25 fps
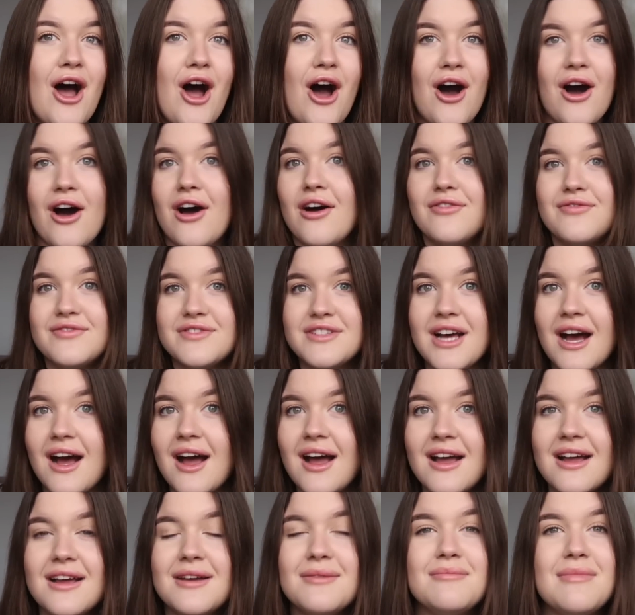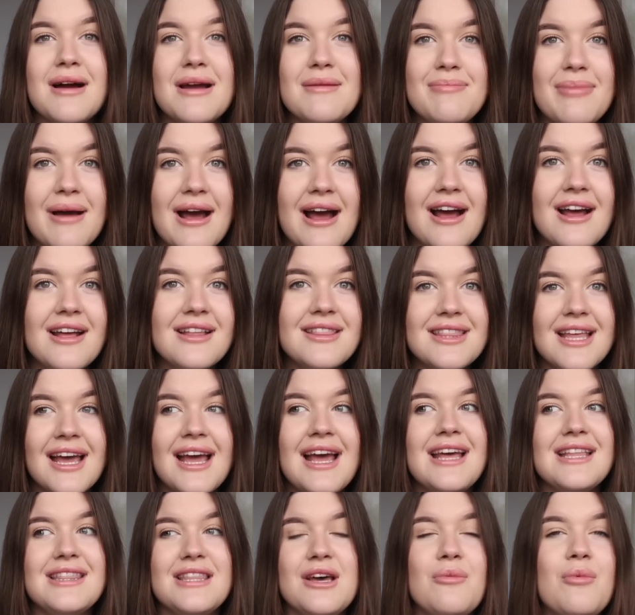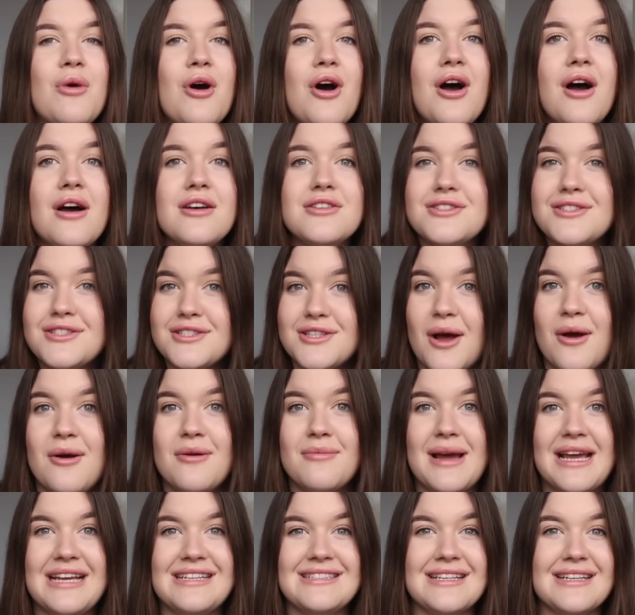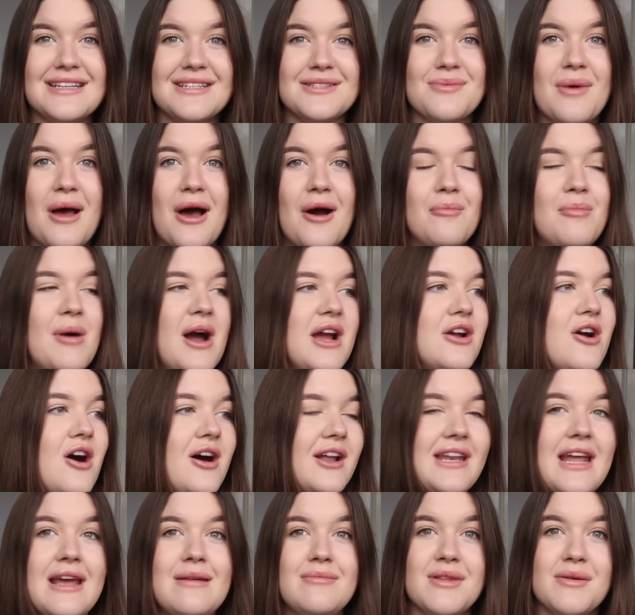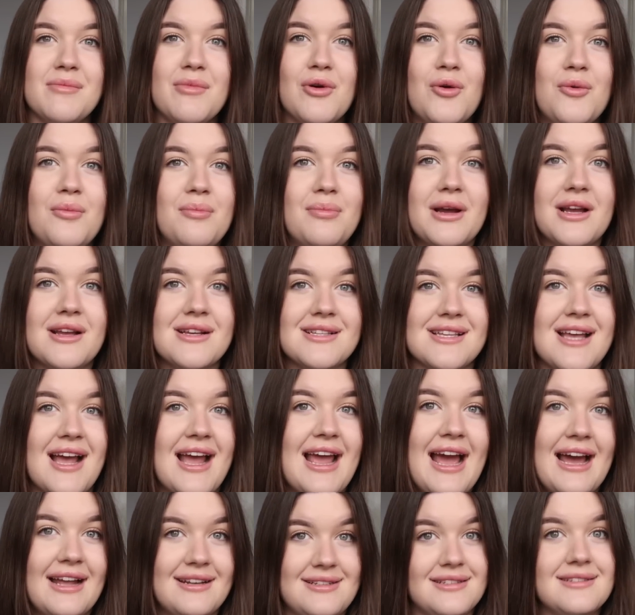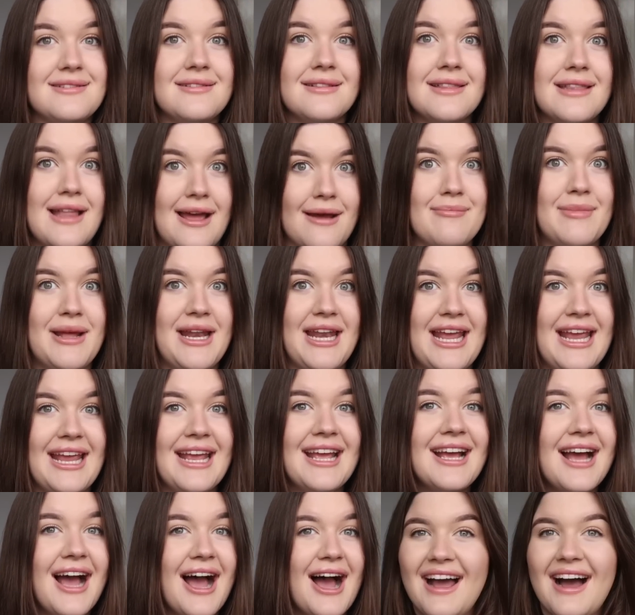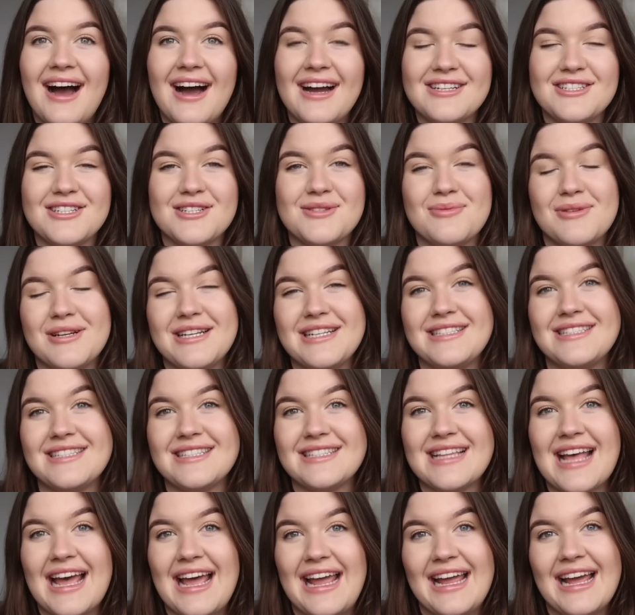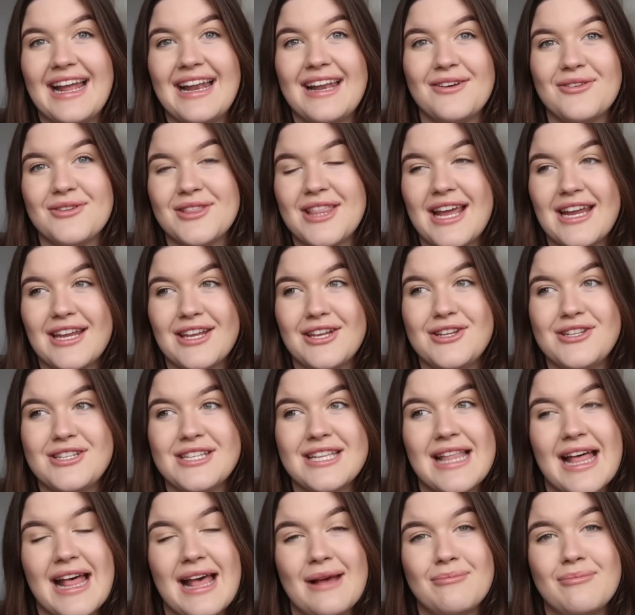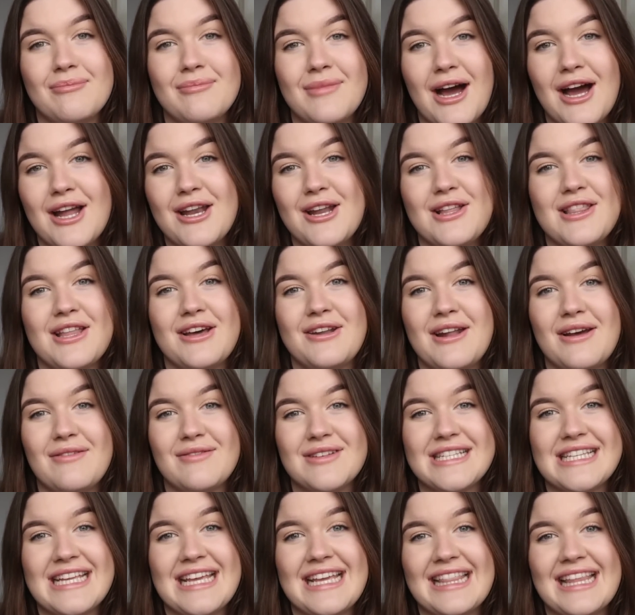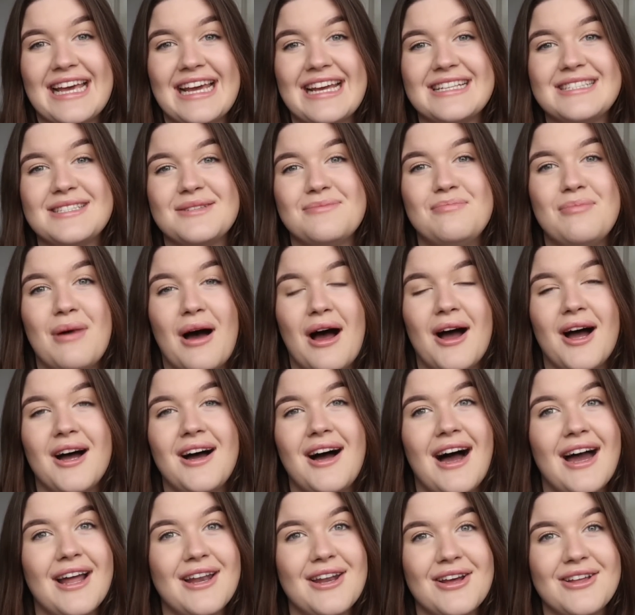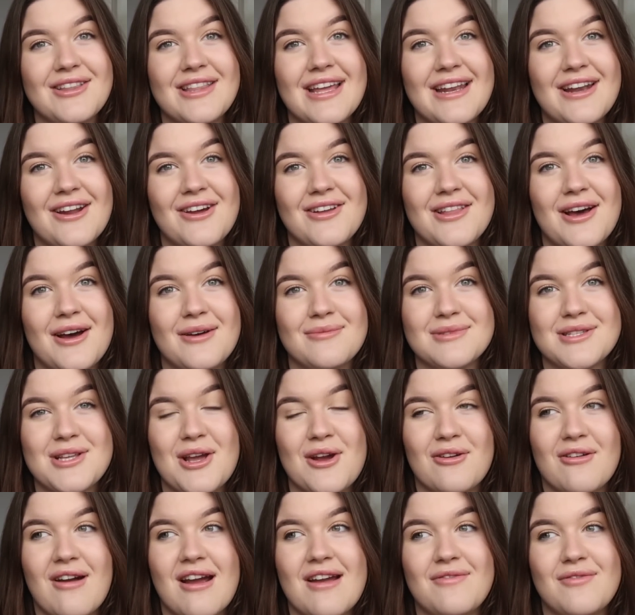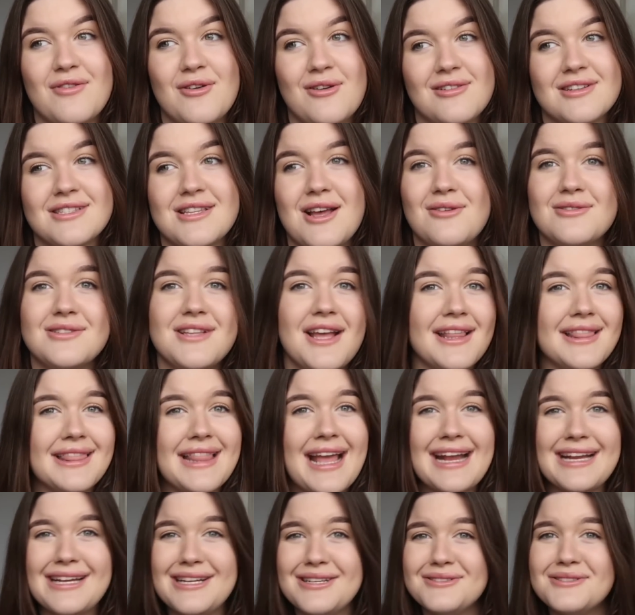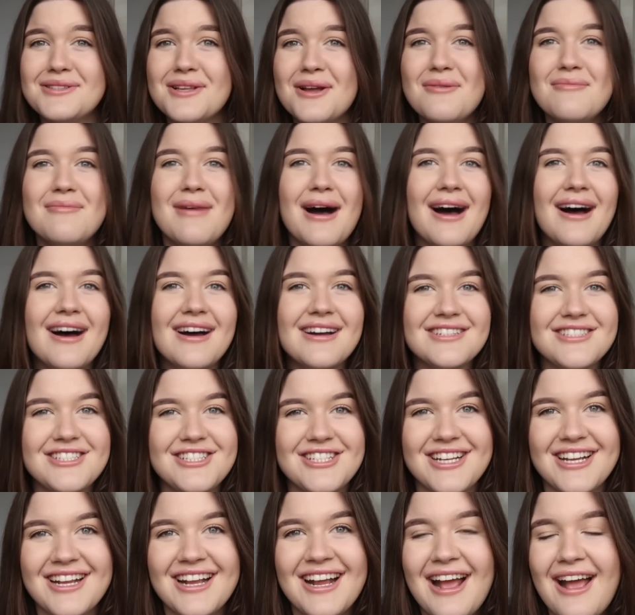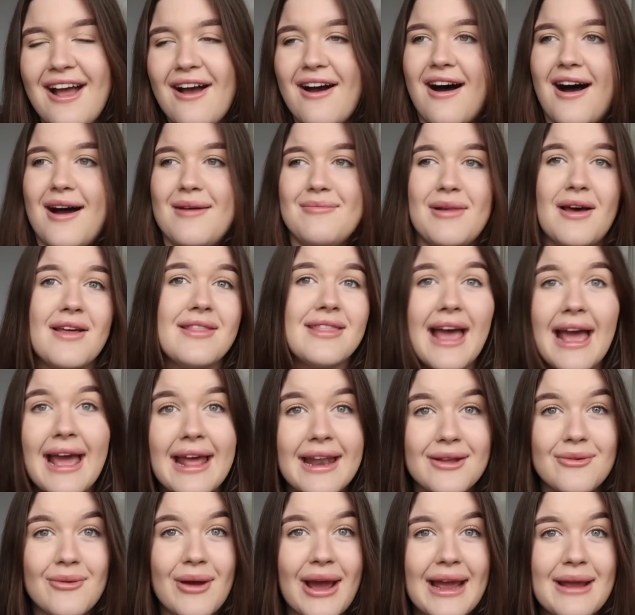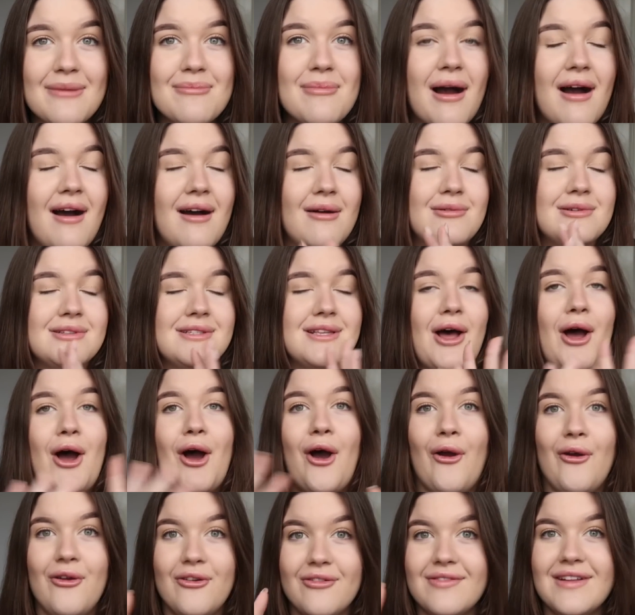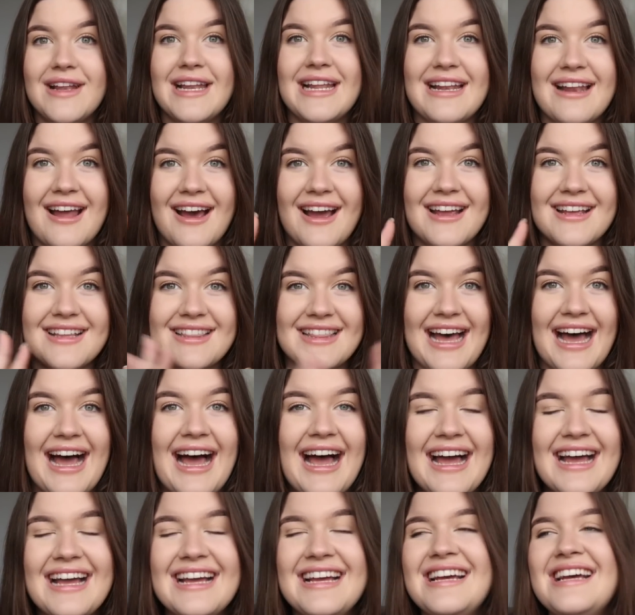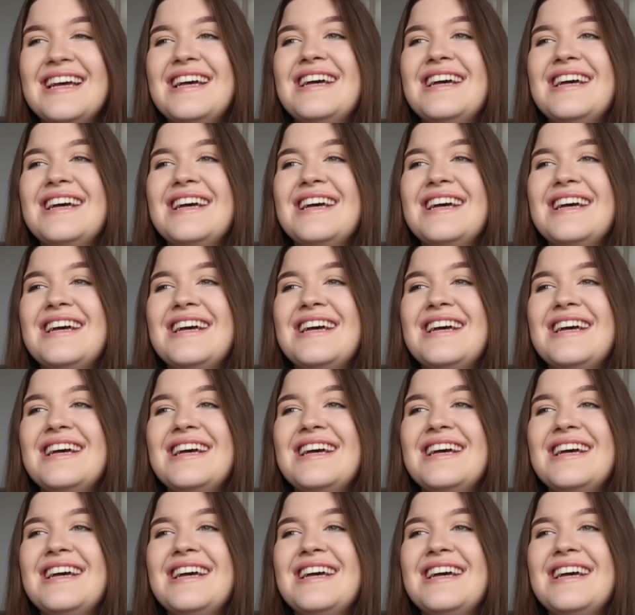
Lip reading: after my birth that were so amazing as well, but I can't name them all because I had that many. I just wanted to say a little thank you to them. I know they'll never see this, but I know they know that I'm so grateful, because I was like, thank you so much. I'm like that anyway, but I was overly like that.